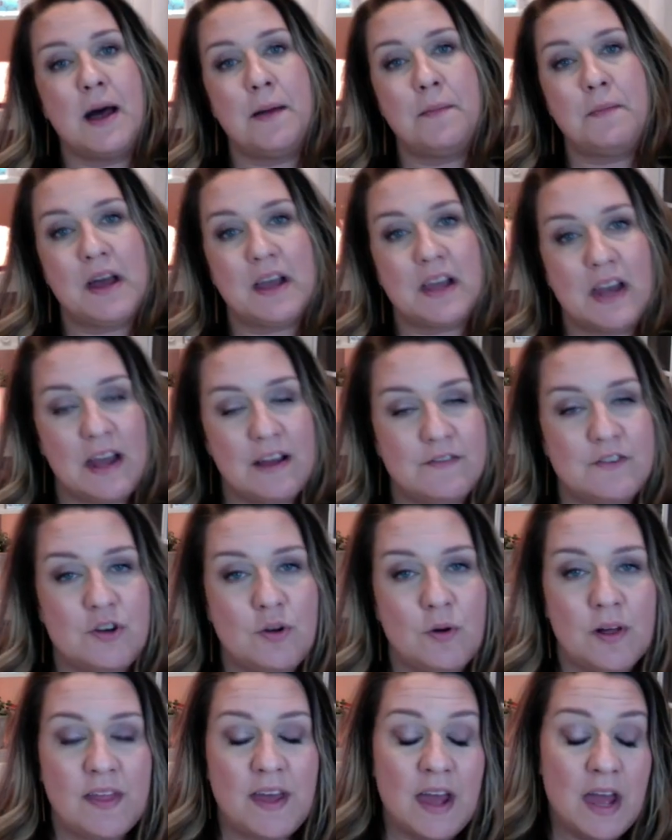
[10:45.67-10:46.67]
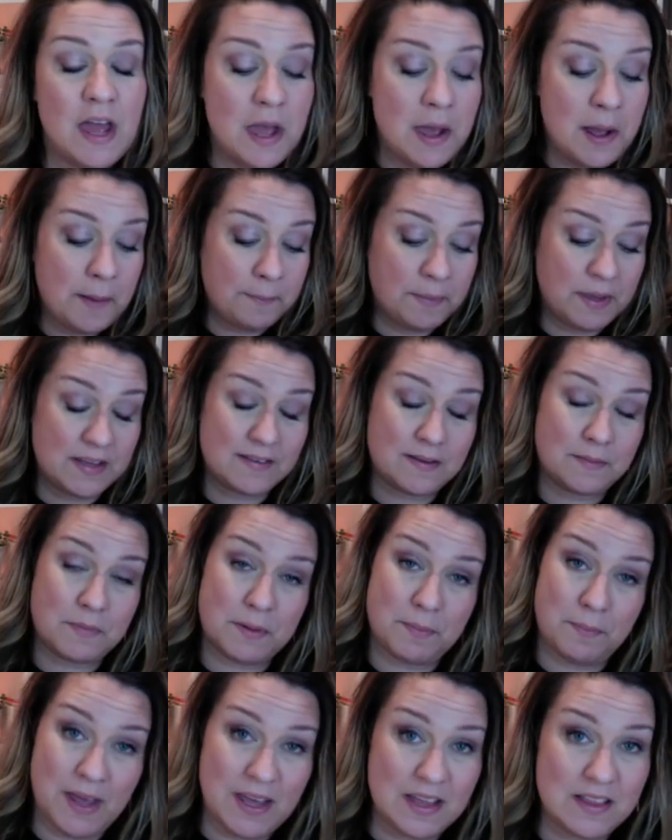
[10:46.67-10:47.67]
I'm not going to have to do all that because I'm
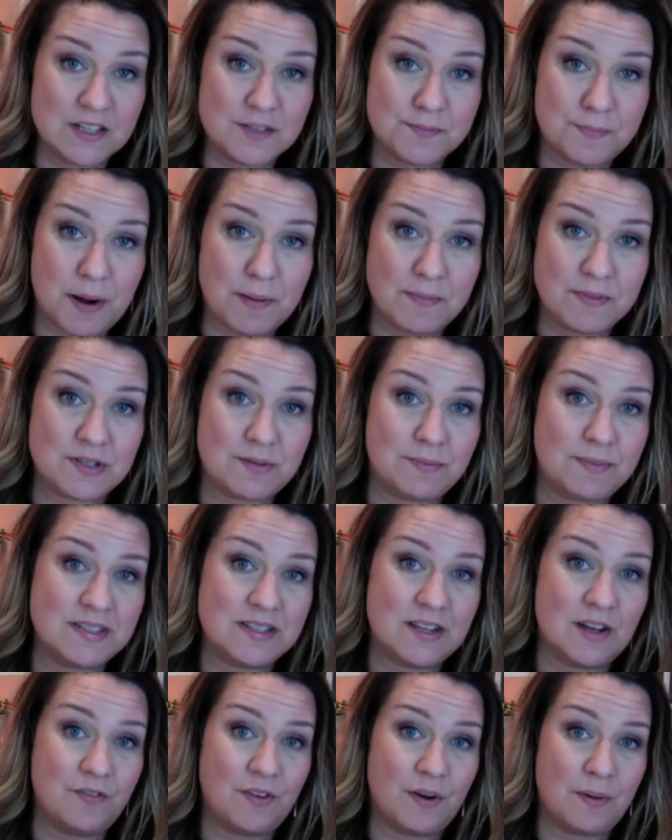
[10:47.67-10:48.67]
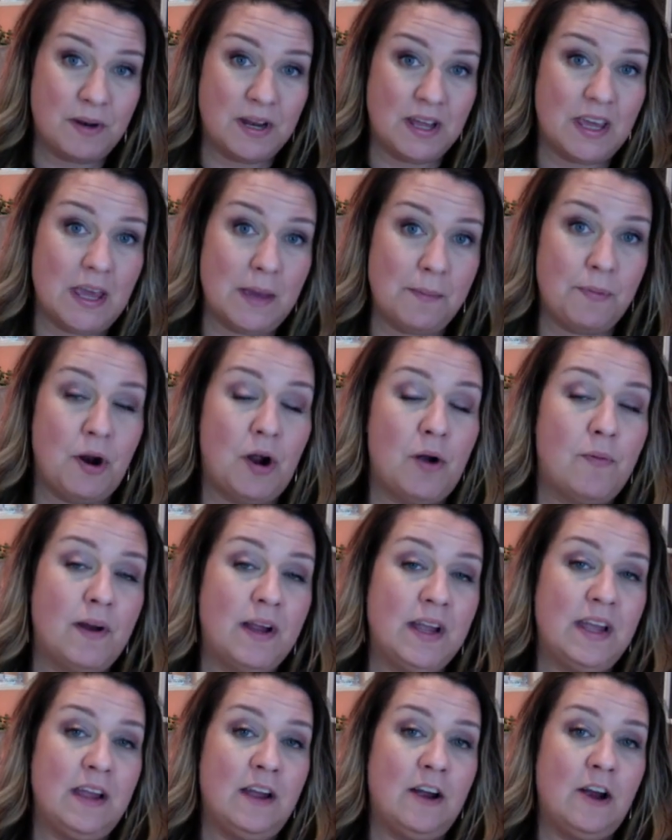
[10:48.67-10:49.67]
going to make this promise to myself and I'm going to keep it all
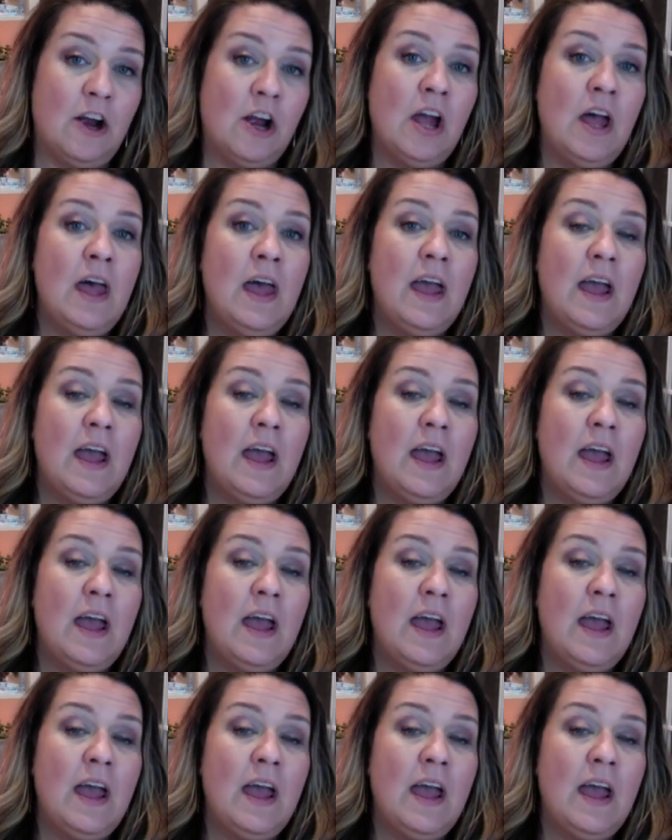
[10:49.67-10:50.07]
right here.